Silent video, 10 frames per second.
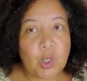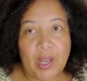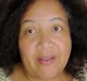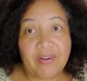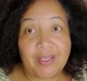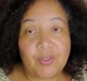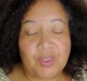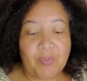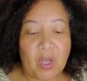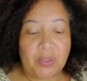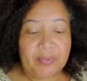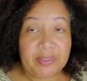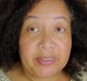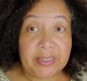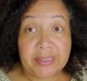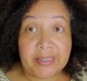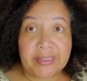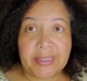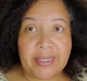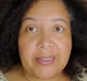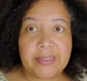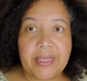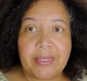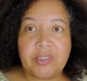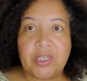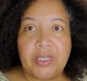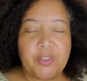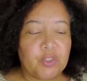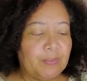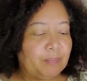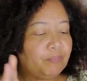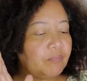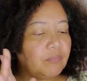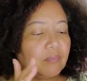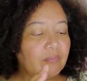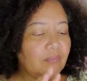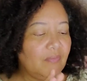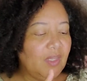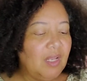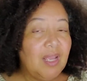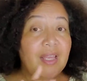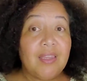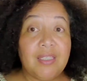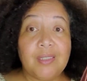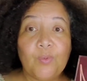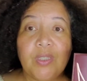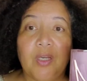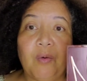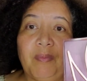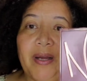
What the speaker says: No, I have not used them all, but let's not judge. This one, though,